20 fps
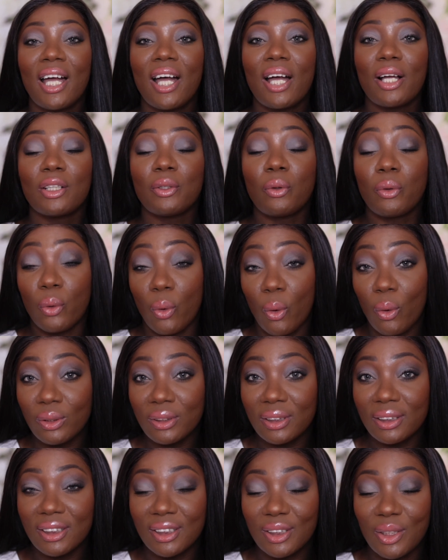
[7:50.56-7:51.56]
grow.
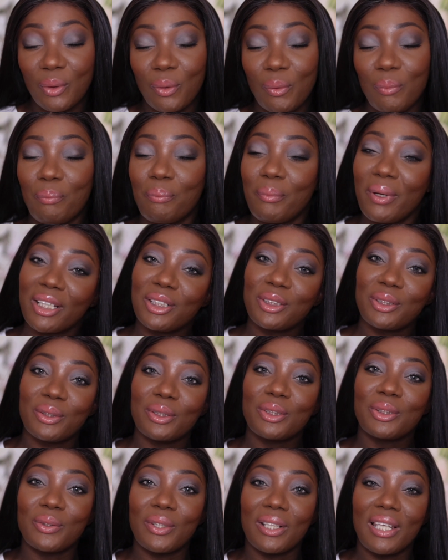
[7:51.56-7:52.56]
So make sure
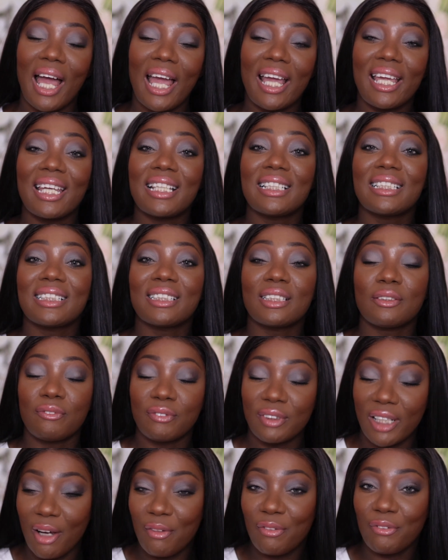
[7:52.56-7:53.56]
to like and
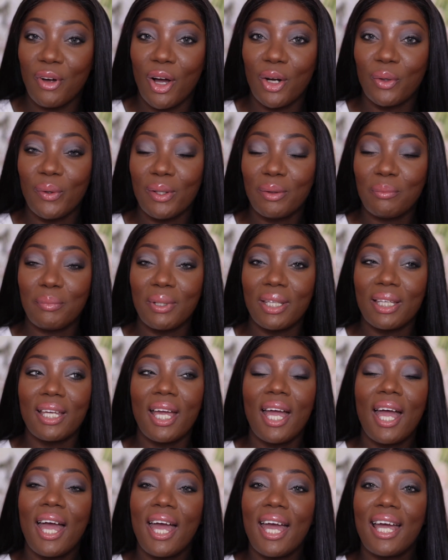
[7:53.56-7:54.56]
start following me.
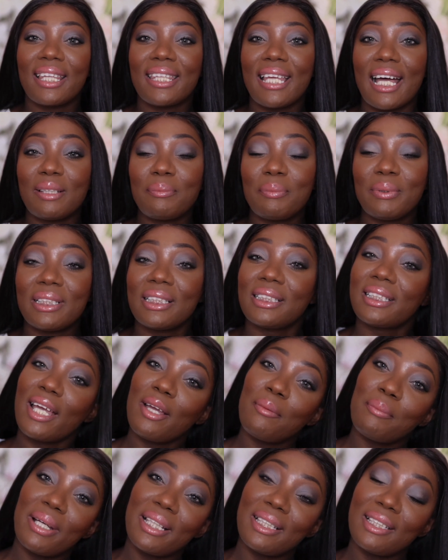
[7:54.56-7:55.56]
And that being said,
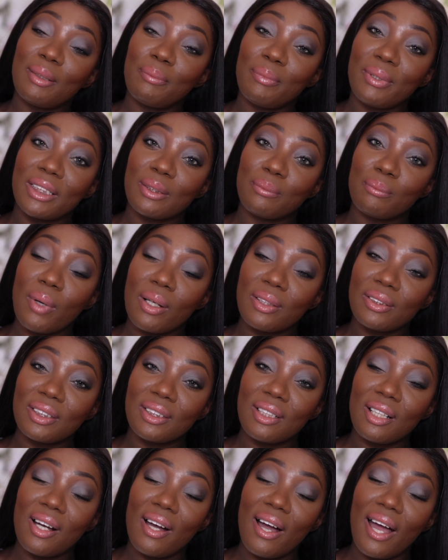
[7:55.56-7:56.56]
my name is
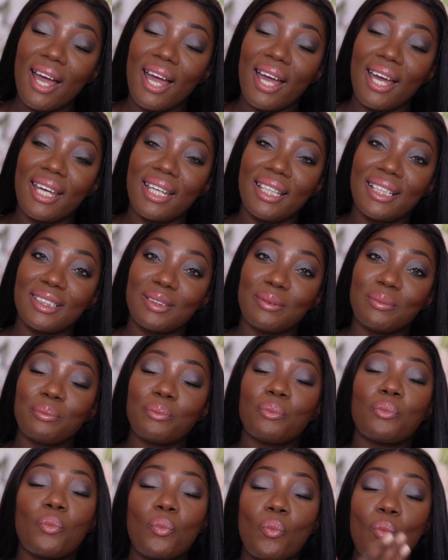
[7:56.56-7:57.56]
KPORSER, and
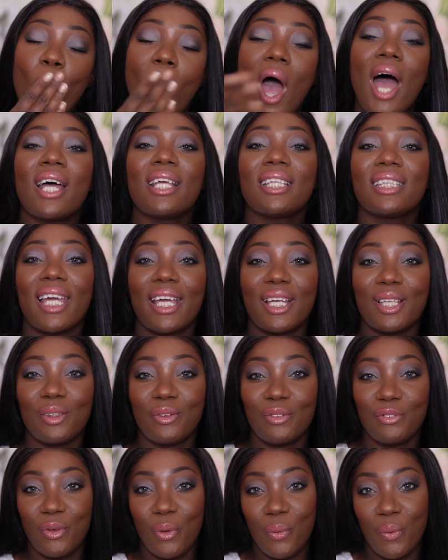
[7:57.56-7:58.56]
thank you
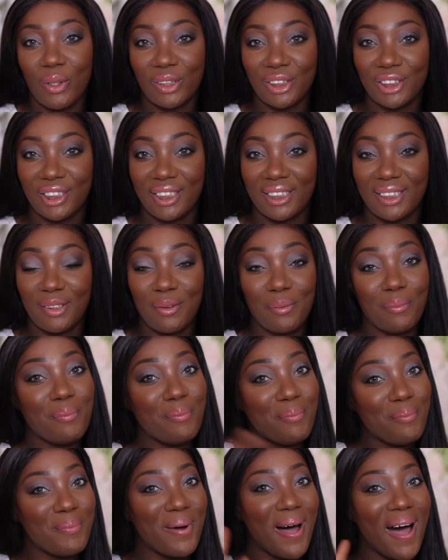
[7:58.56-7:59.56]
for watching.
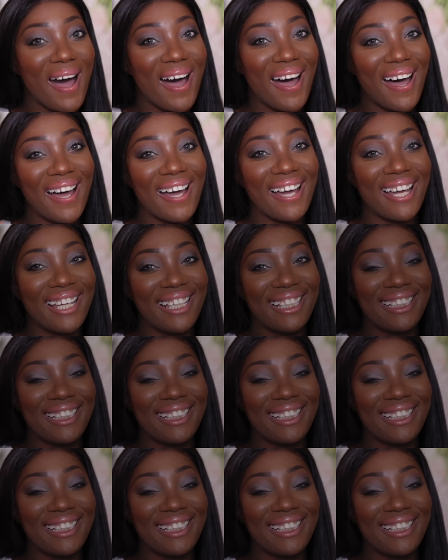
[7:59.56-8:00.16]
Bye.